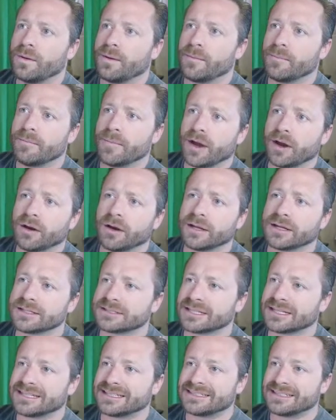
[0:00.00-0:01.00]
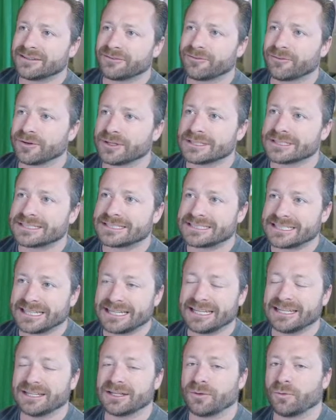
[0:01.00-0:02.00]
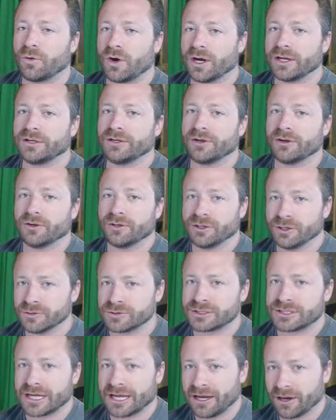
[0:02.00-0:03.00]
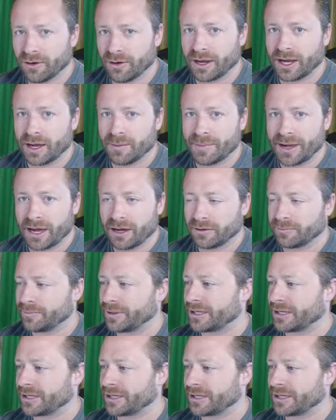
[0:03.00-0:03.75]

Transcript: Merida is a different city than what you're used to hearing about,